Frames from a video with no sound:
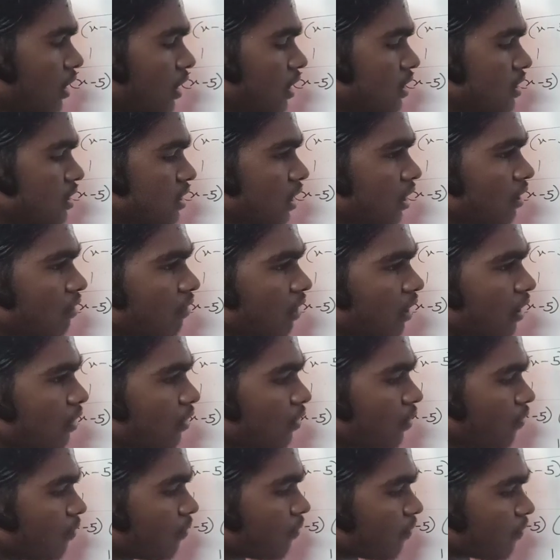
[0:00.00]
is equal
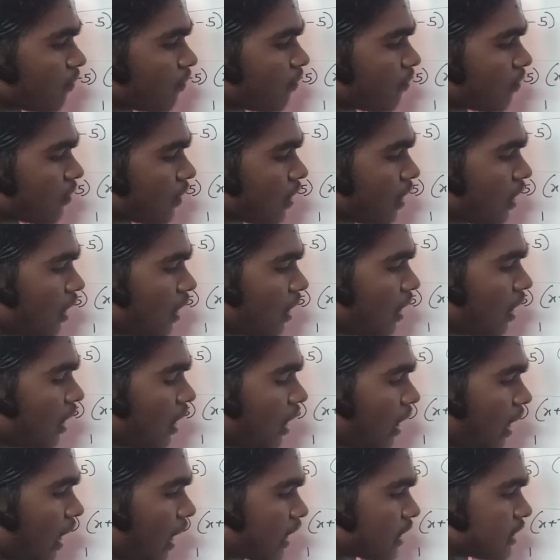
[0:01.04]
to
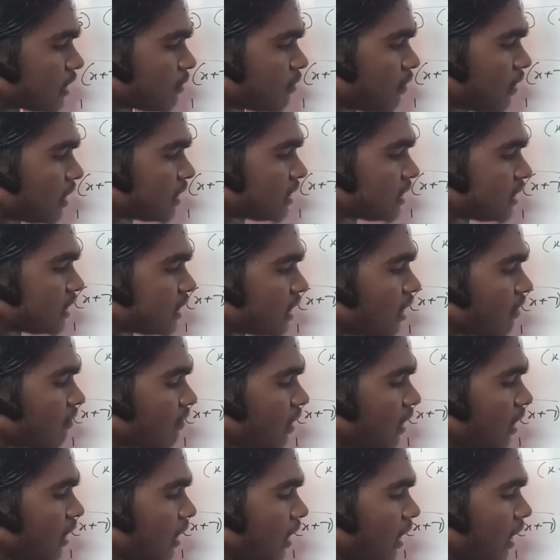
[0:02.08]
x plus
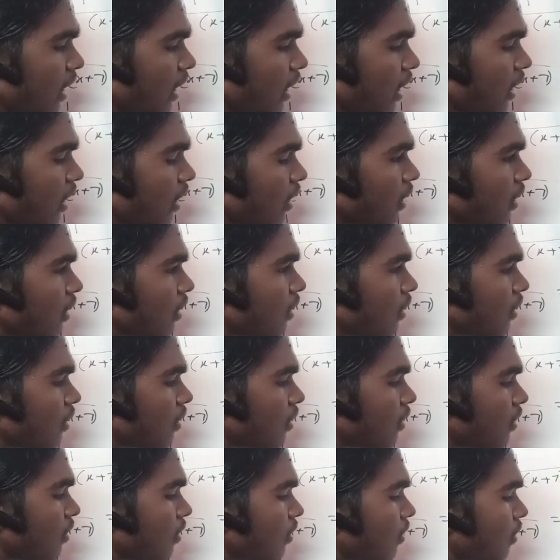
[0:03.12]
7a
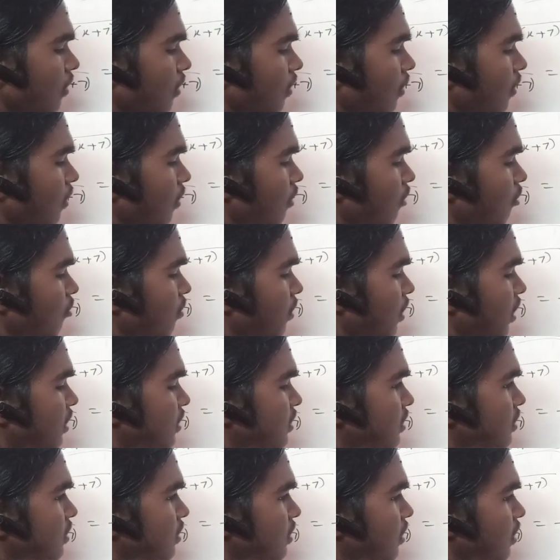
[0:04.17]

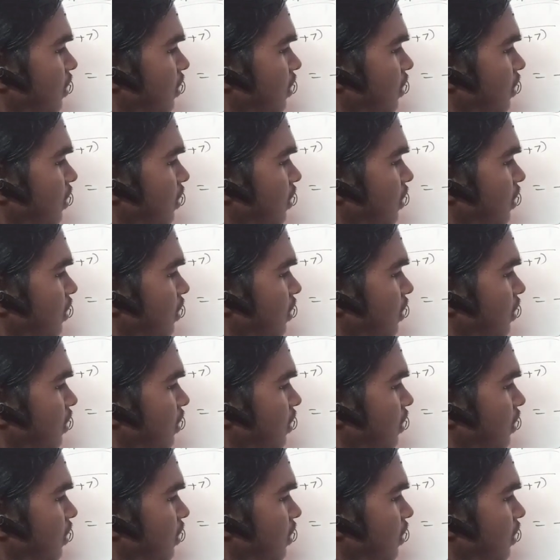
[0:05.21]
plus